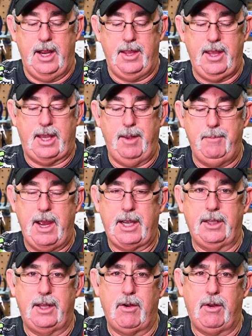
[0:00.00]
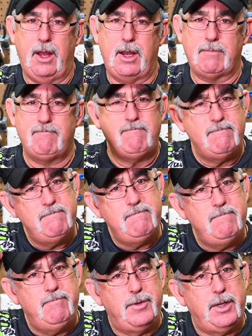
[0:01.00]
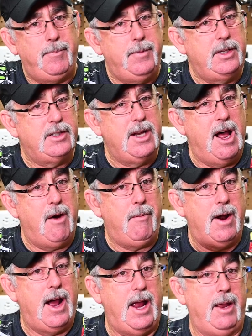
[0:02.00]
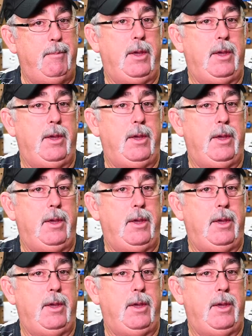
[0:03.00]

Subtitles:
And they came back and they were like, something's not right,